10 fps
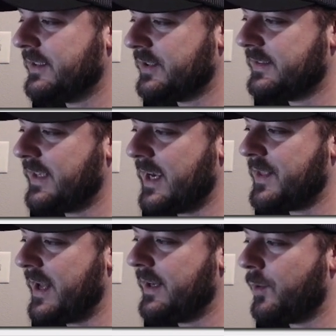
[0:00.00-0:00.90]
It's just saying
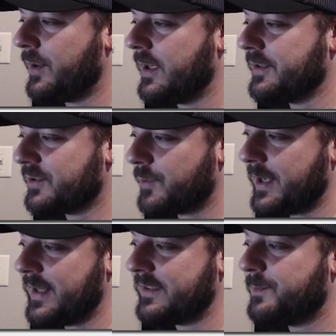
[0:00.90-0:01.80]
that on a screen that's